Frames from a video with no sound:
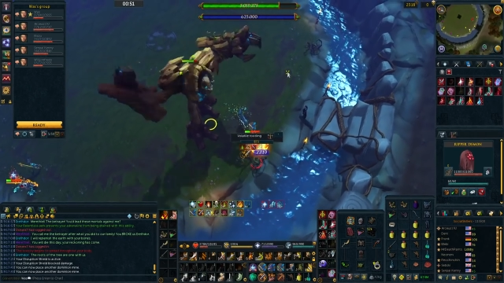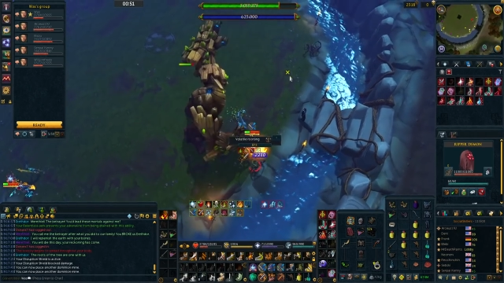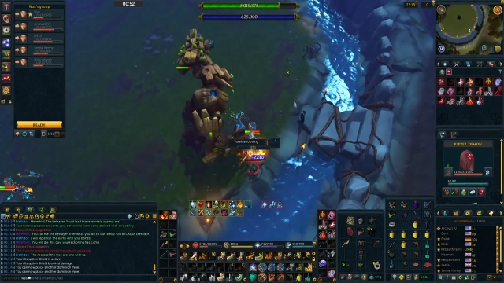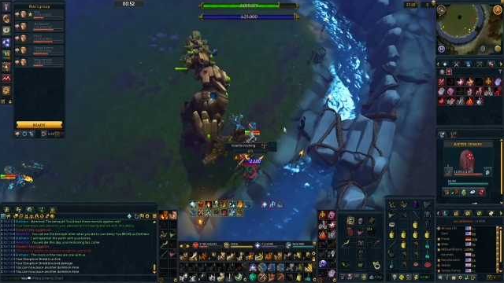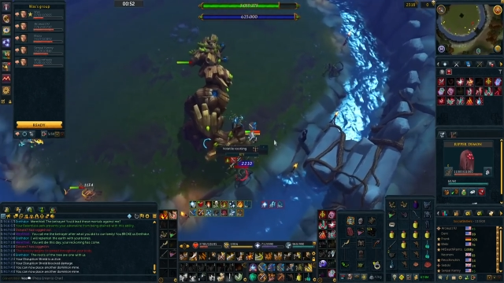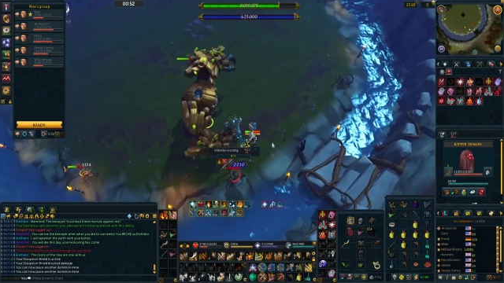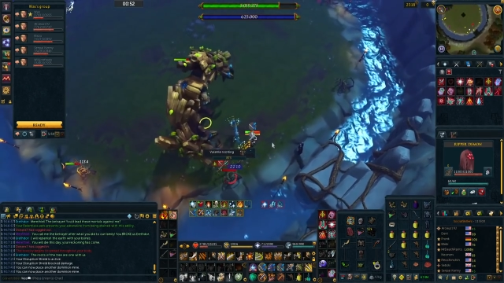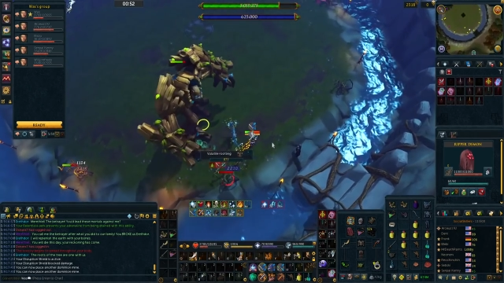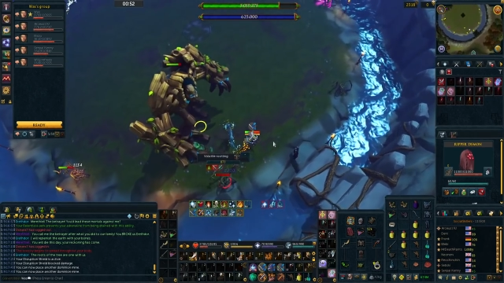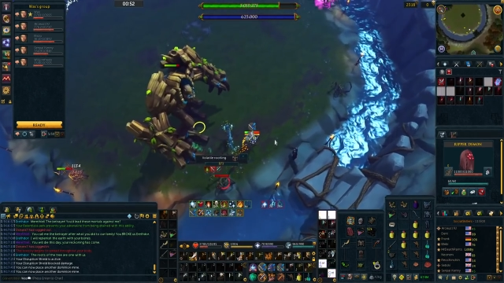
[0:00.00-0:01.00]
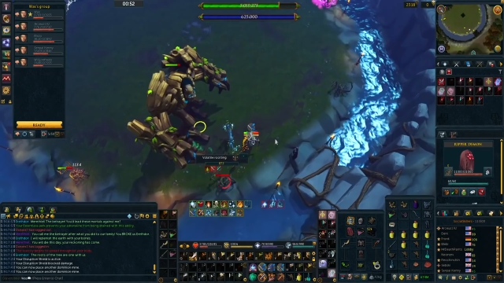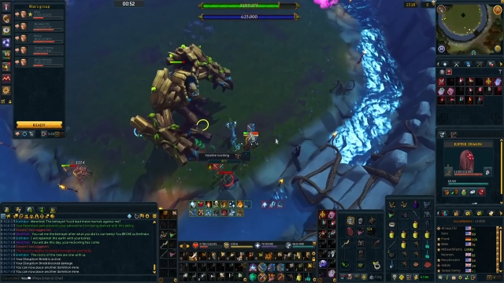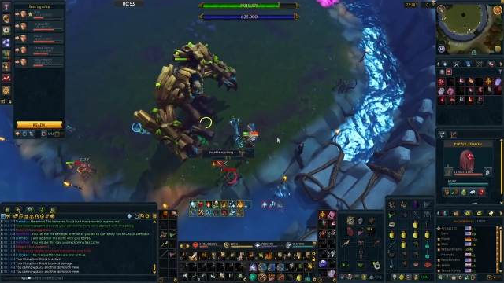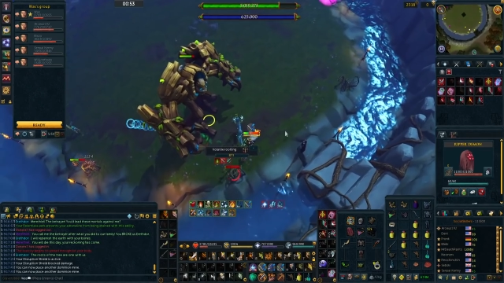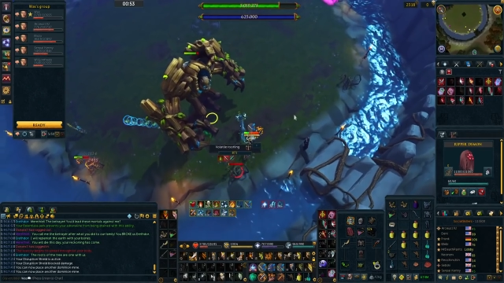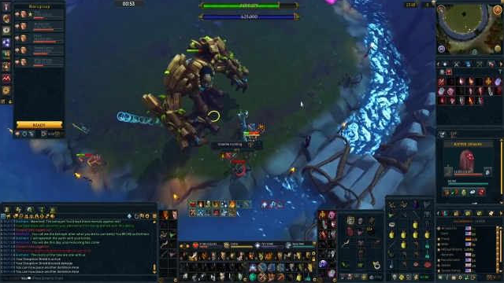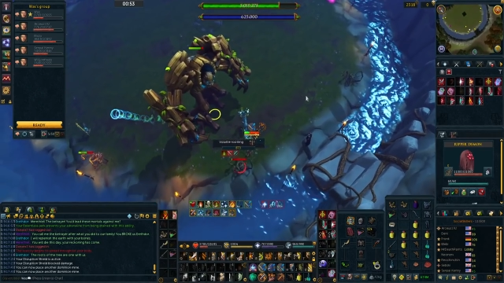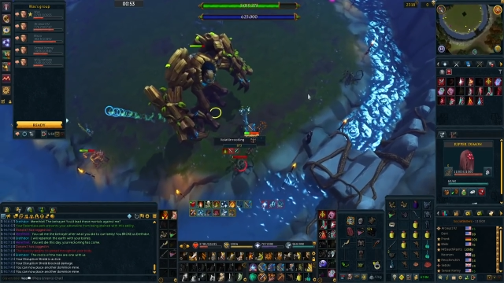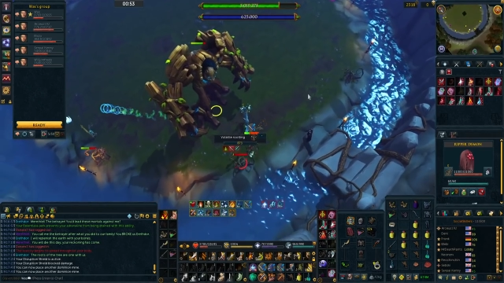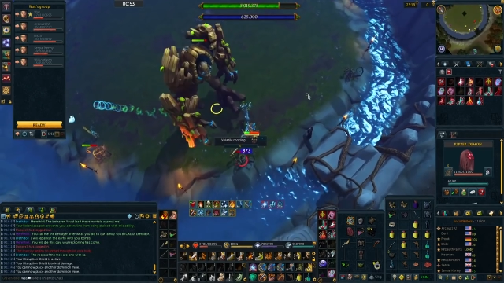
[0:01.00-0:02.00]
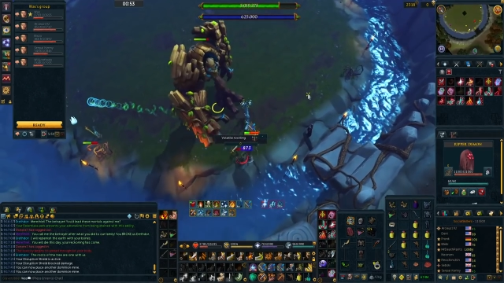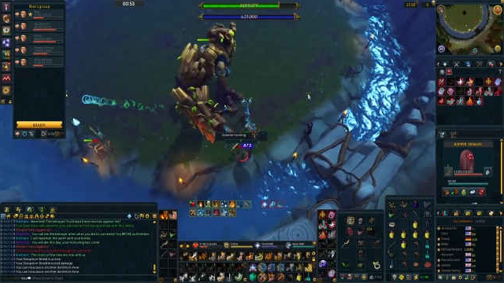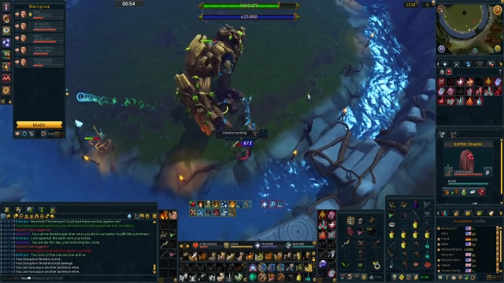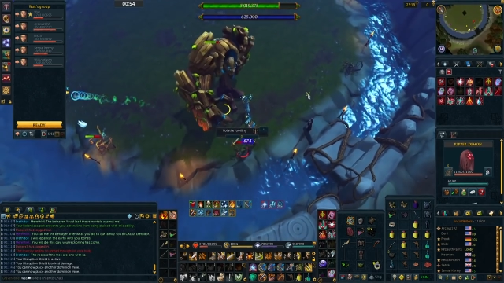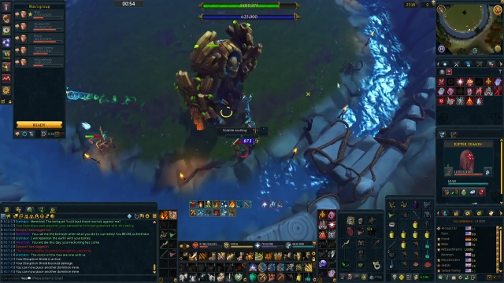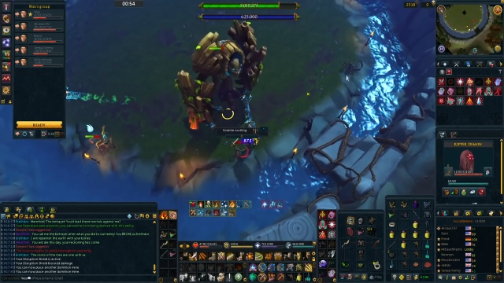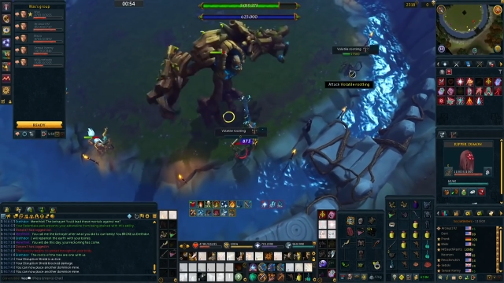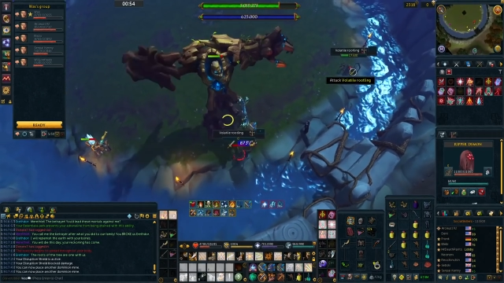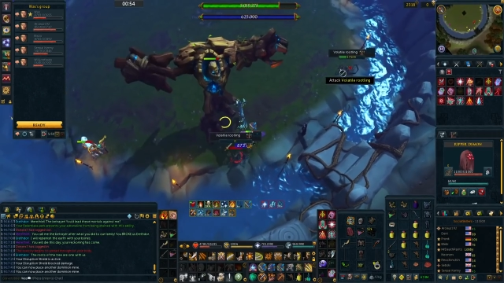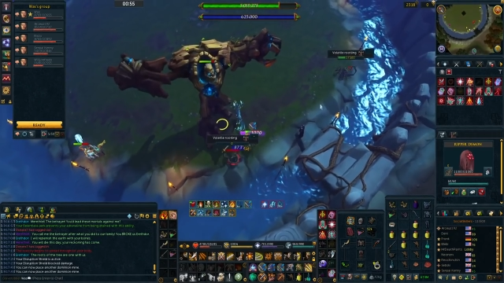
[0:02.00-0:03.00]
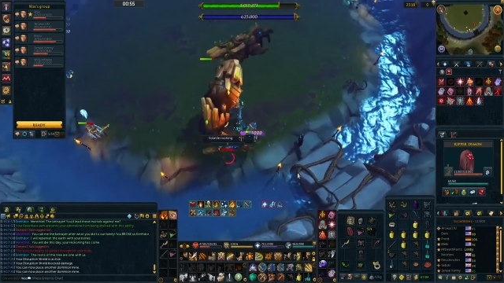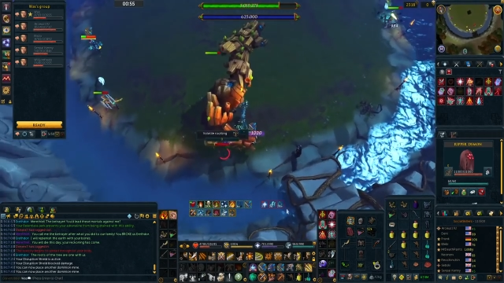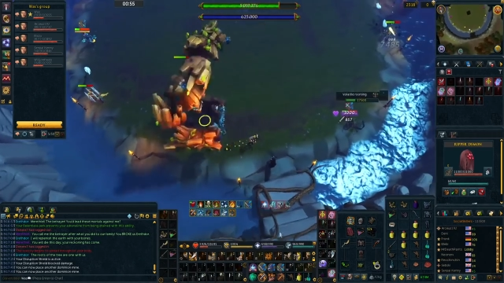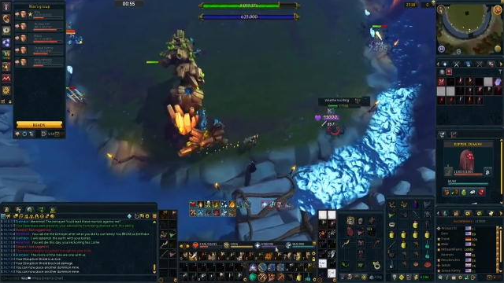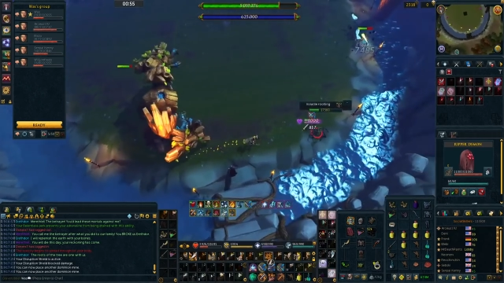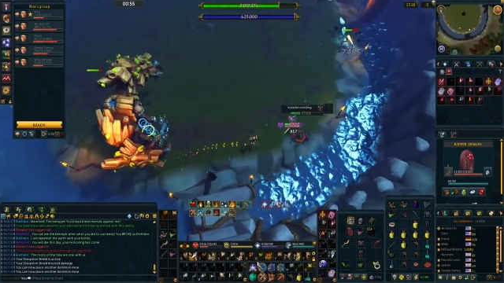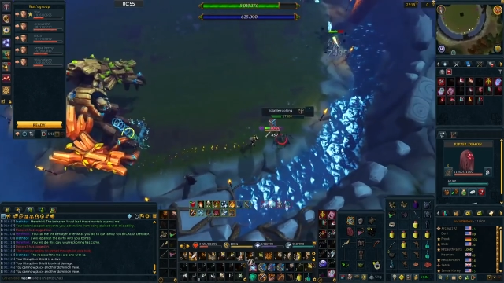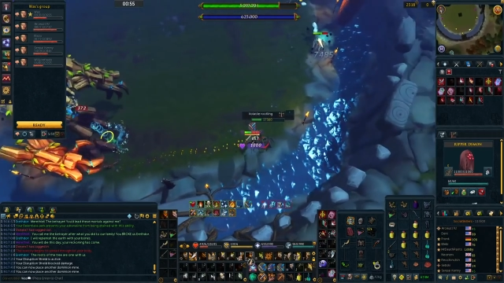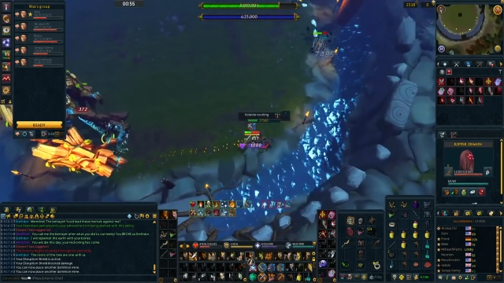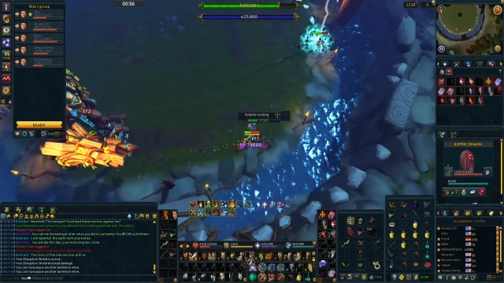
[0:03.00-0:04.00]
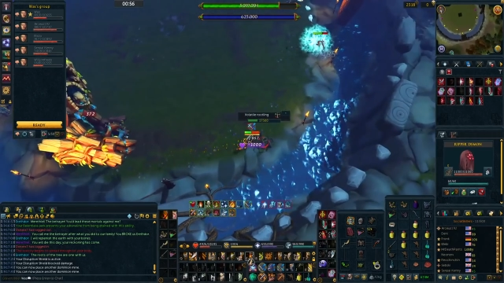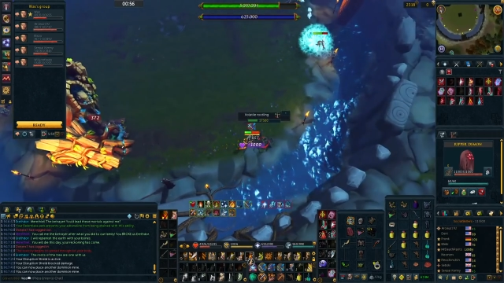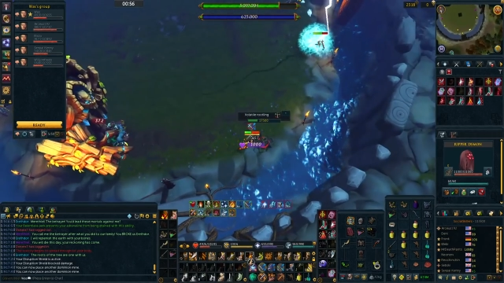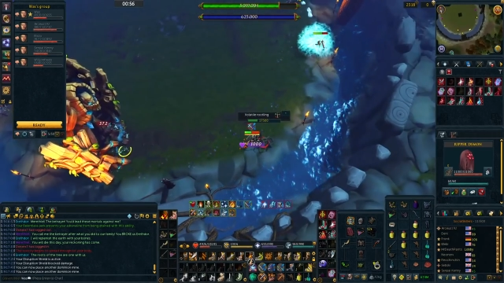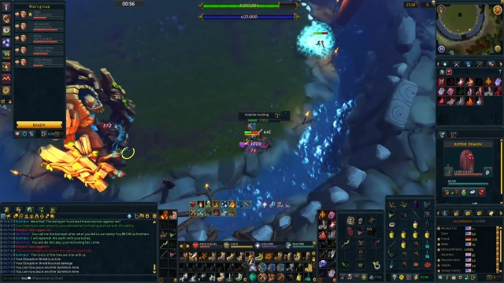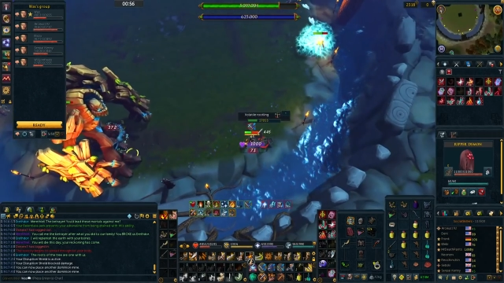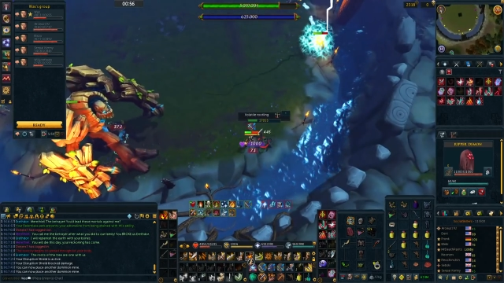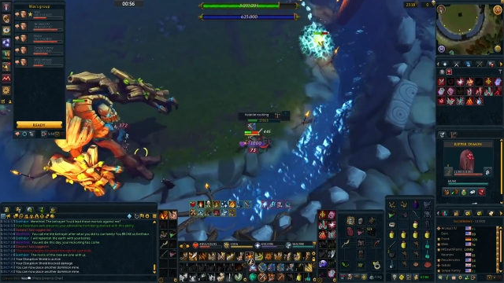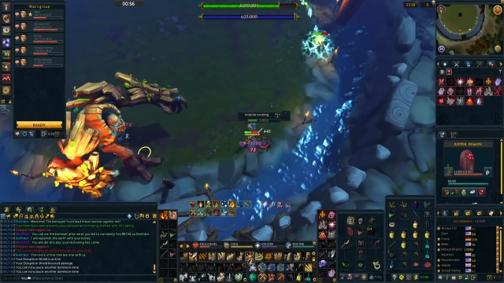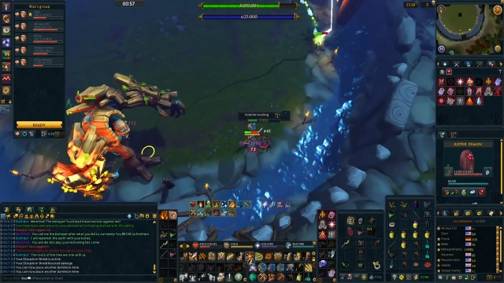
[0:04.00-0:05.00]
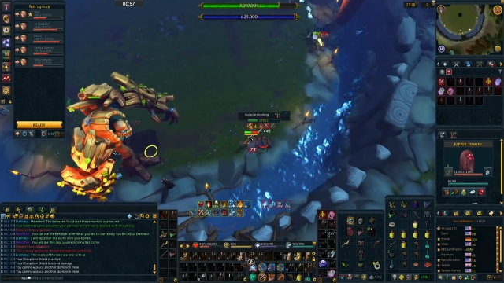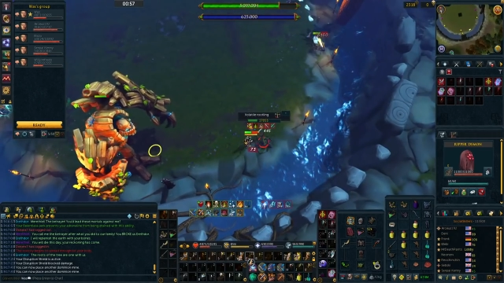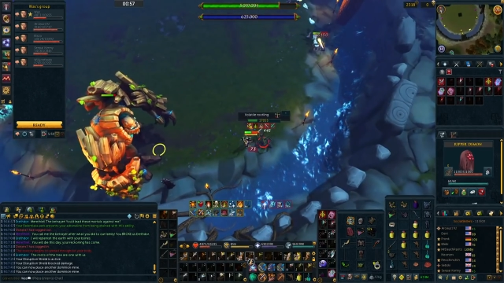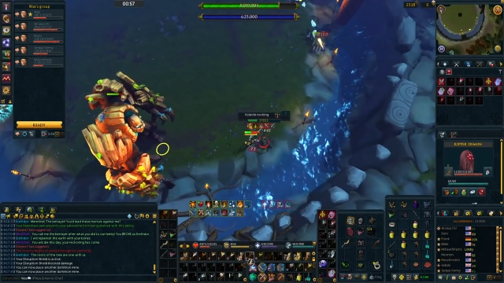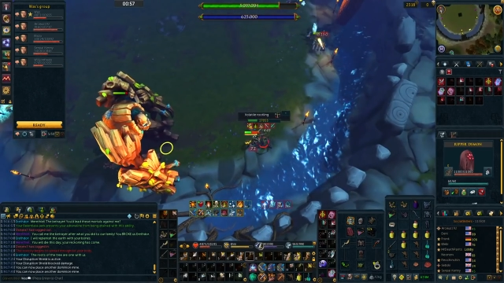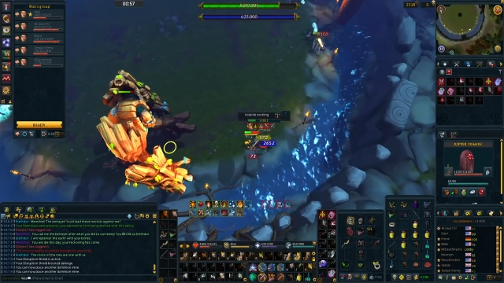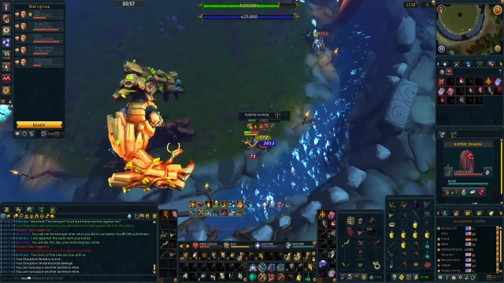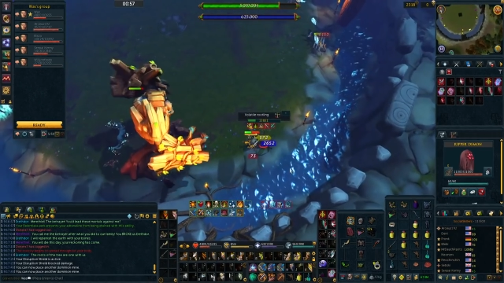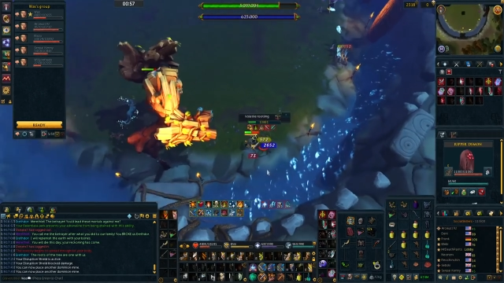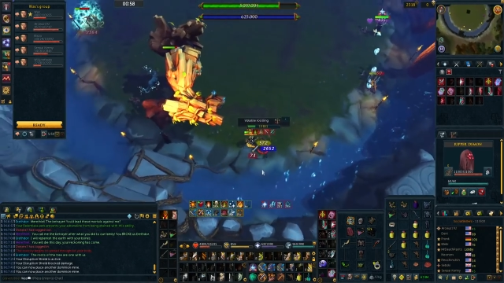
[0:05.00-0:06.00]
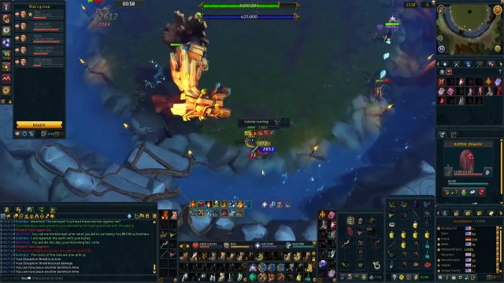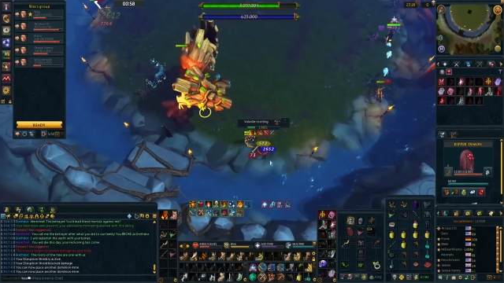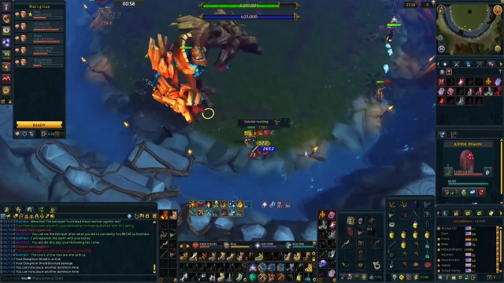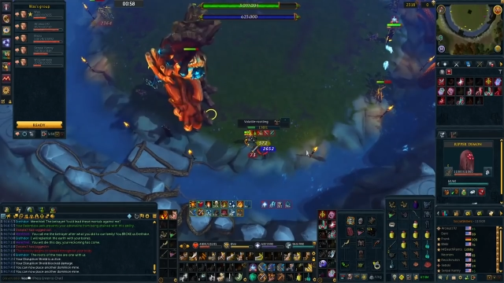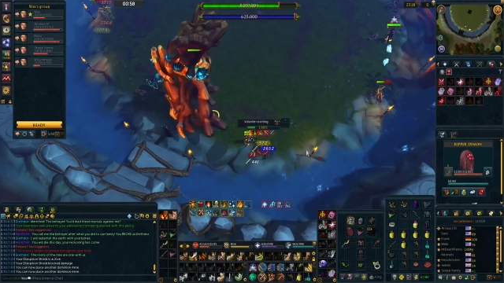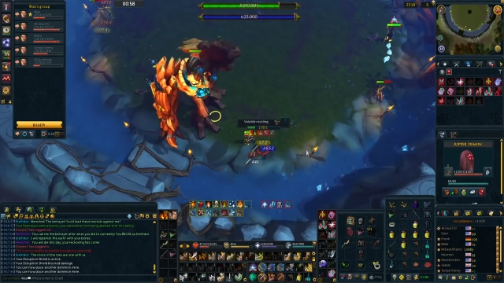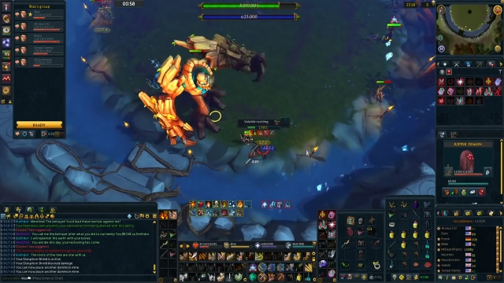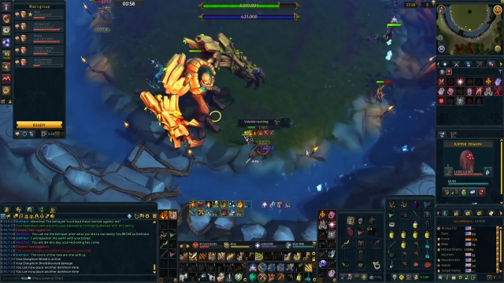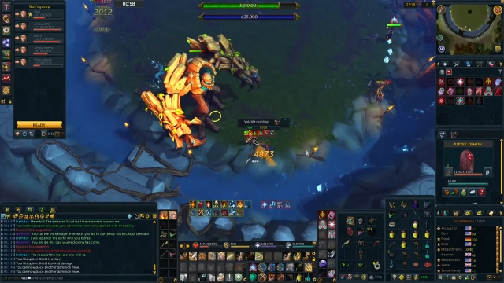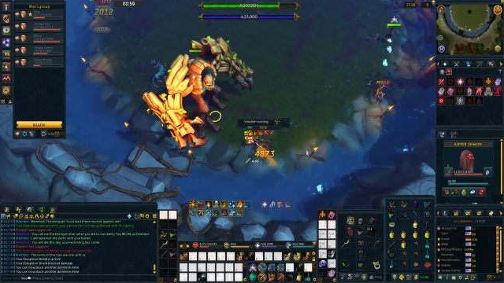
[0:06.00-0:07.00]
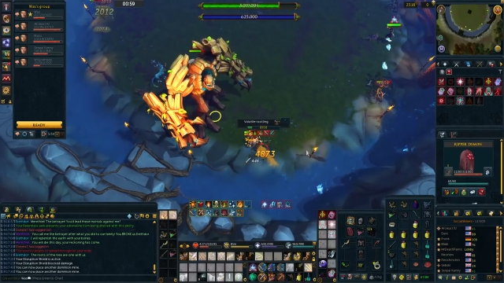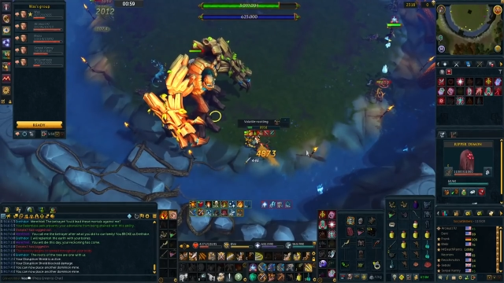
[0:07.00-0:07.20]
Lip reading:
[unreadable: no face in view]